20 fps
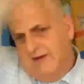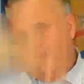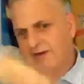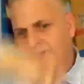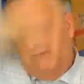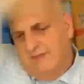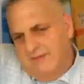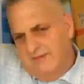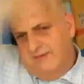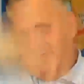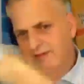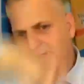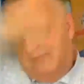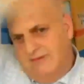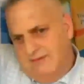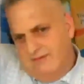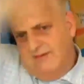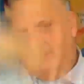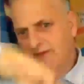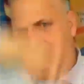Yeah,
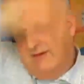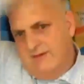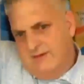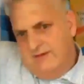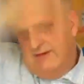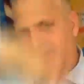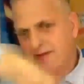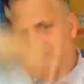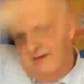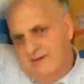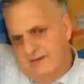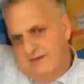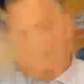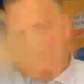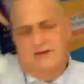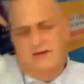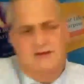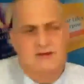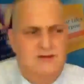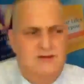absolutely. So an
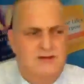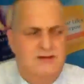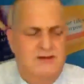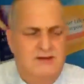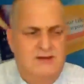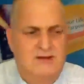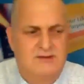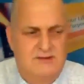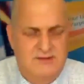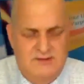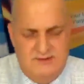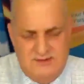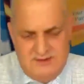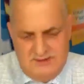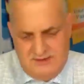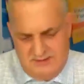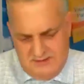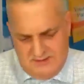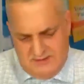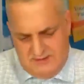inherited emotion
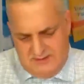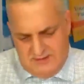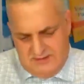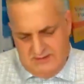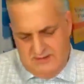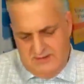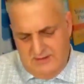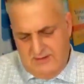is an emotion that you're